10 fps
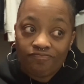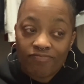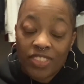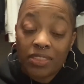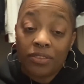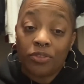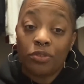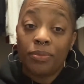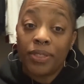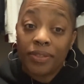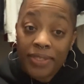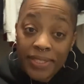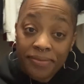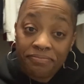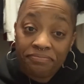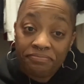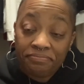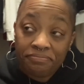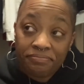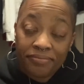If you build it,
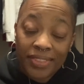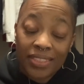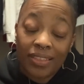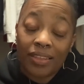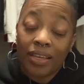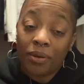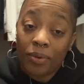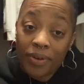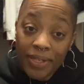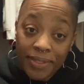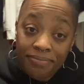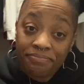they will come.